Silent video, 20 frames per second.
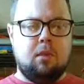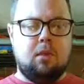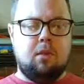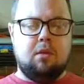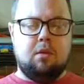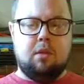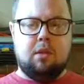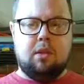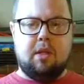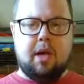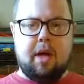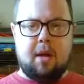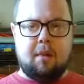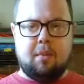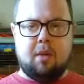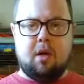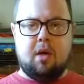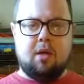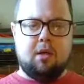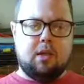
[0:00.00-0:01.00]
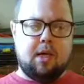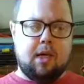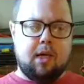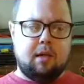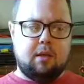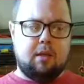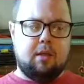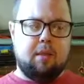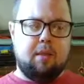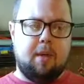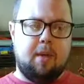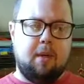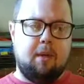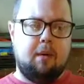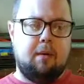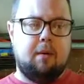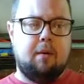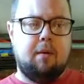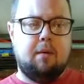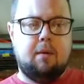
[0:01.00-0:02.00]
use DAP contact
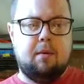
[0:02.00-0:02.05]
cement.